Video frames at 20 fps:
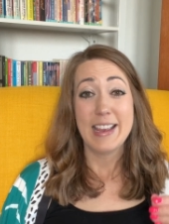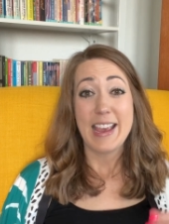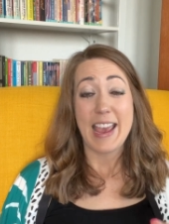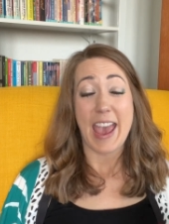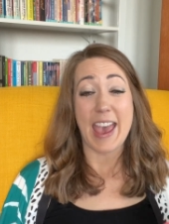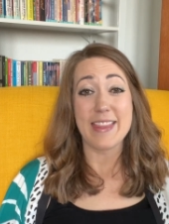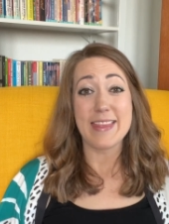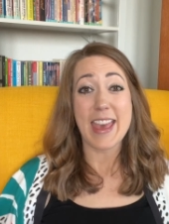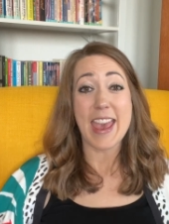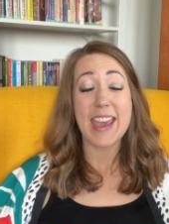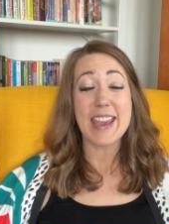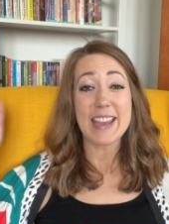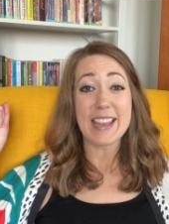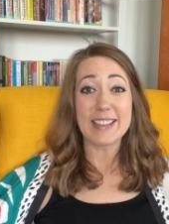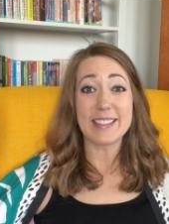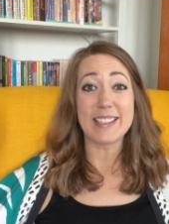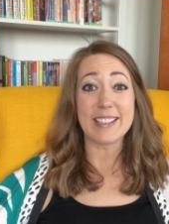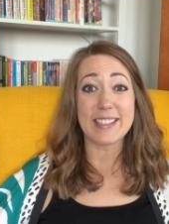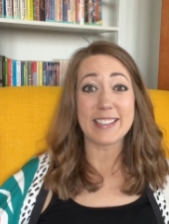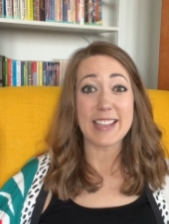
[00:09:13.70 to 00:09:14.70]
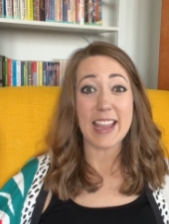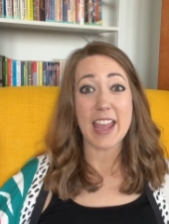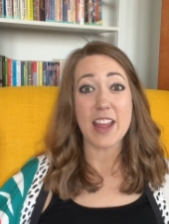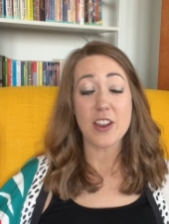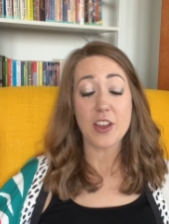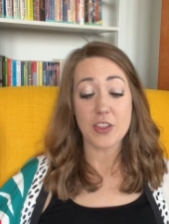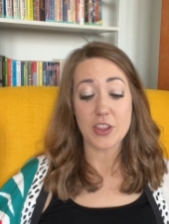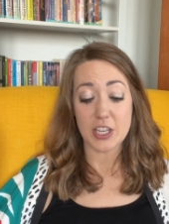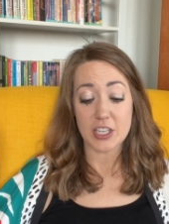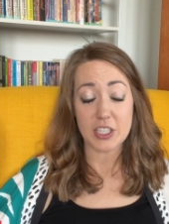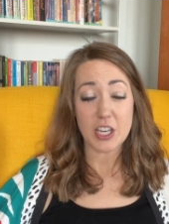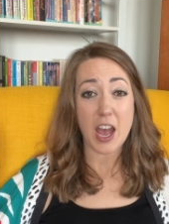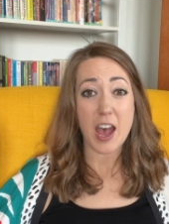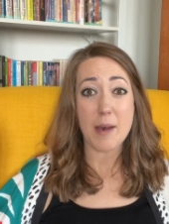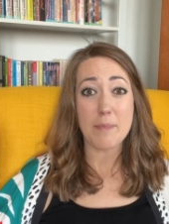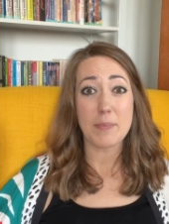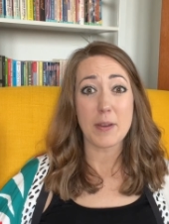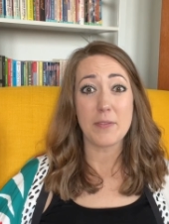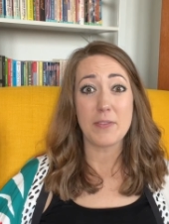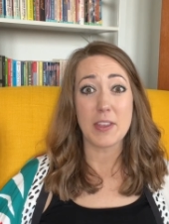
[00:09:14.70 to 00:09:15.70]
And they get to stand on the
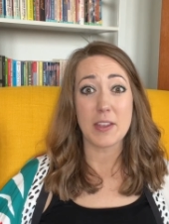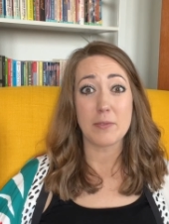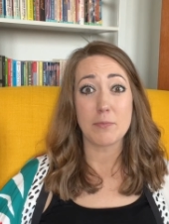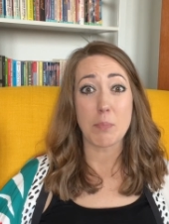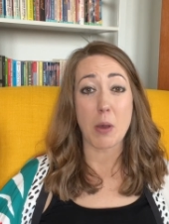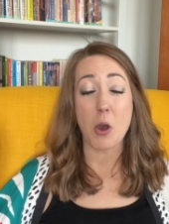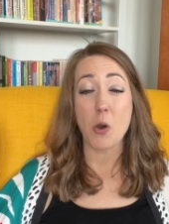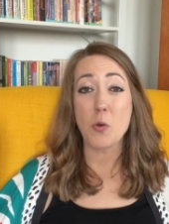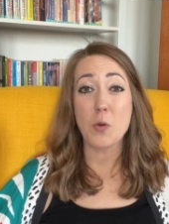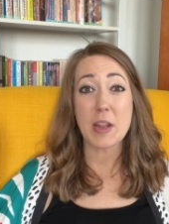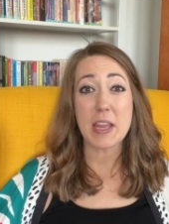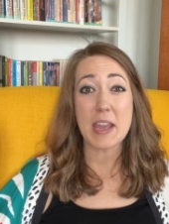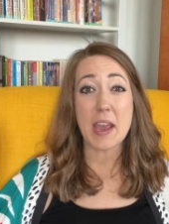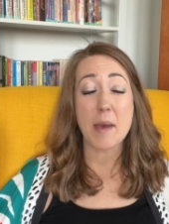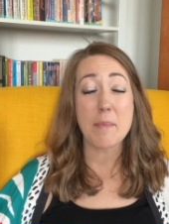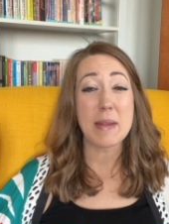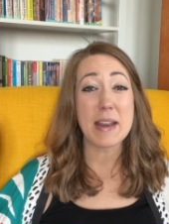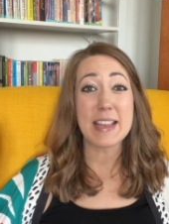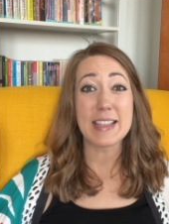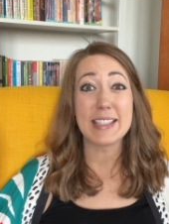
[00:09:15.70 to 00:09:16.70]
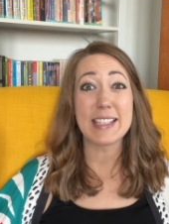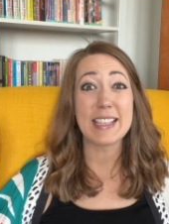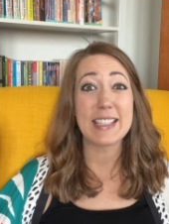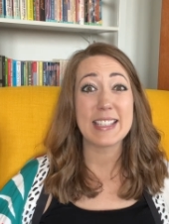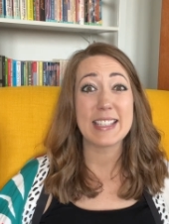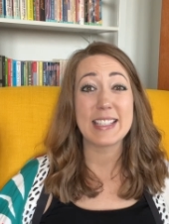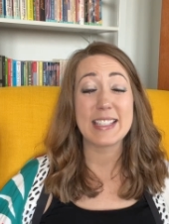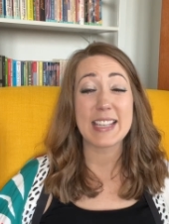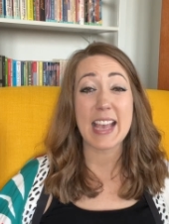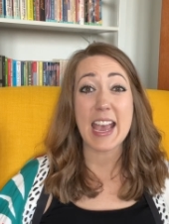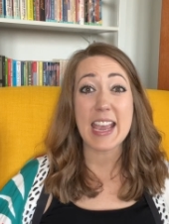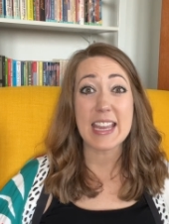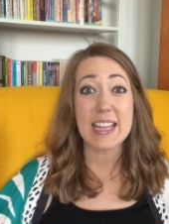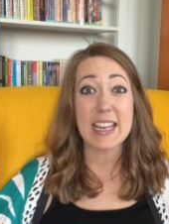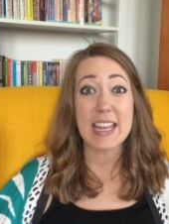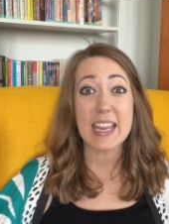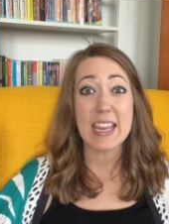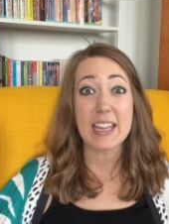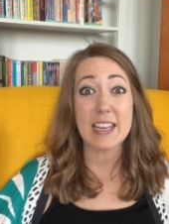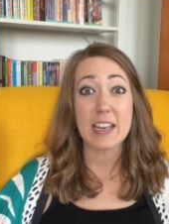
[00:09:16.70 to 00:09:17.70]
top of the podium and it's
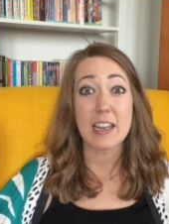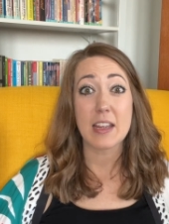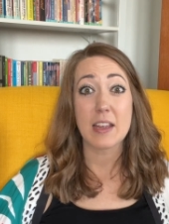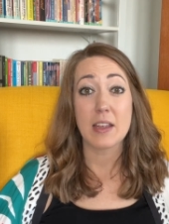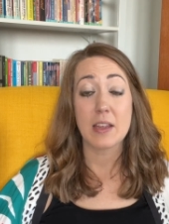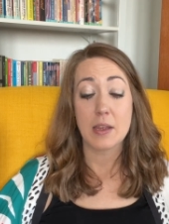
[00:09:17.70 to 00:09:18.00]
exciting.